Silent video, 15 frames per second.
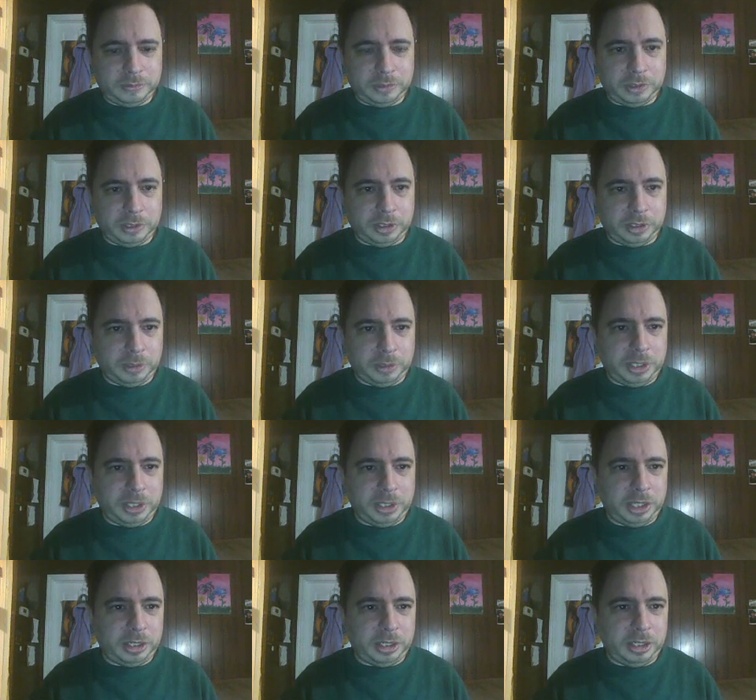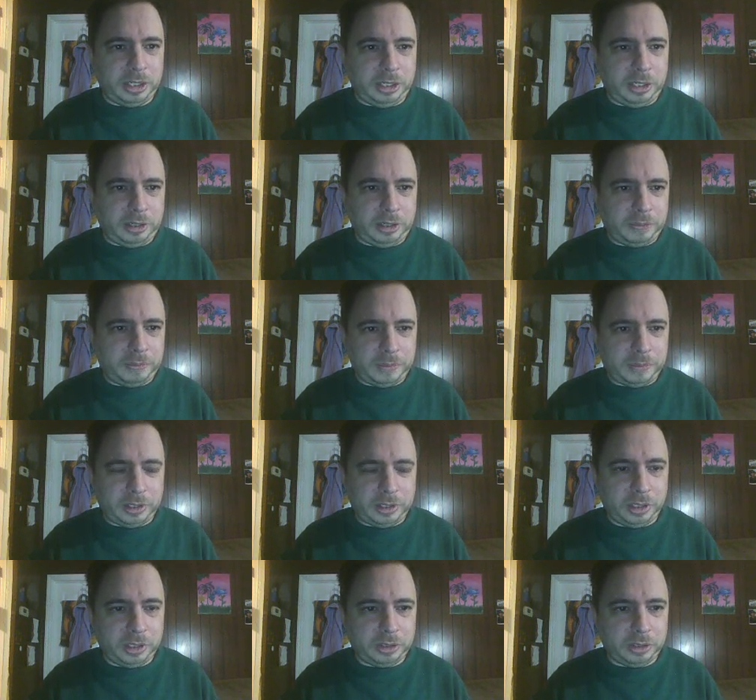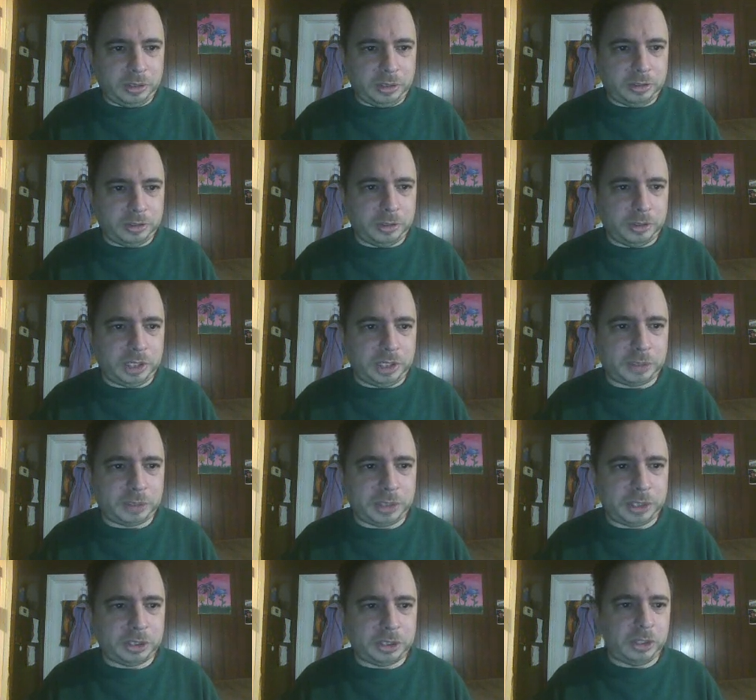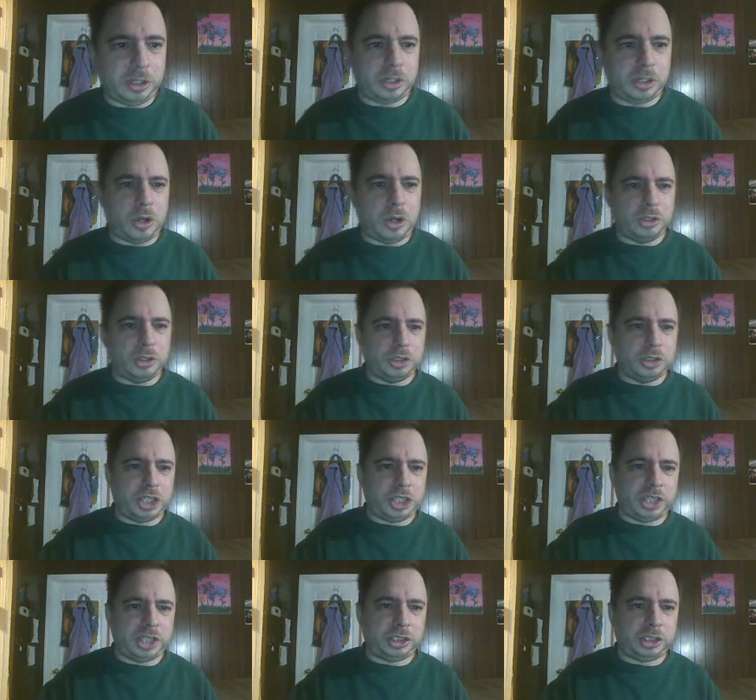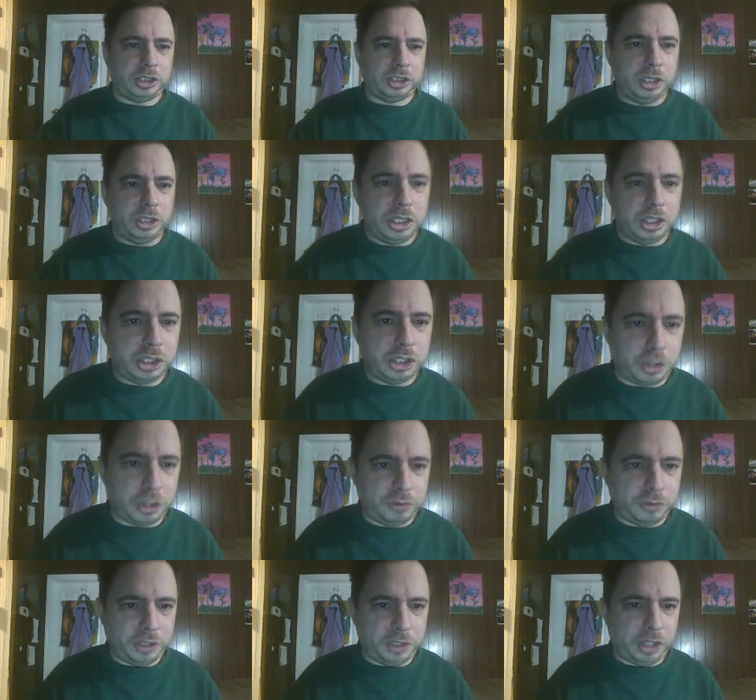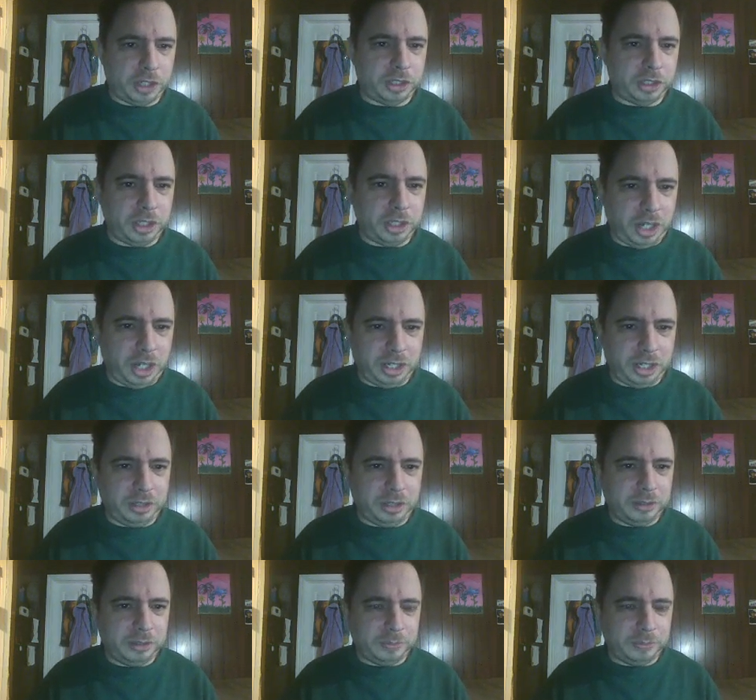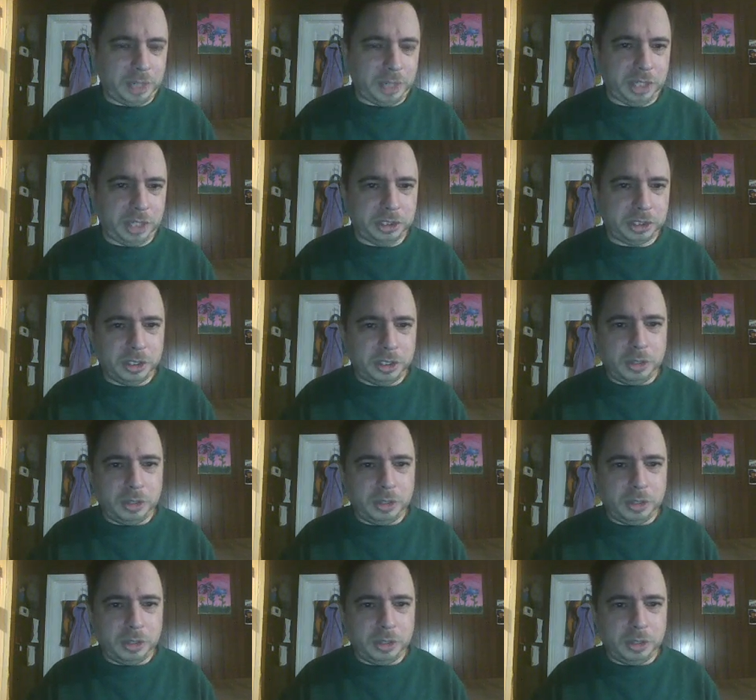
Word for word: Alright, then we get a... To our next match, a Call Your Shot, Kofi on the line match.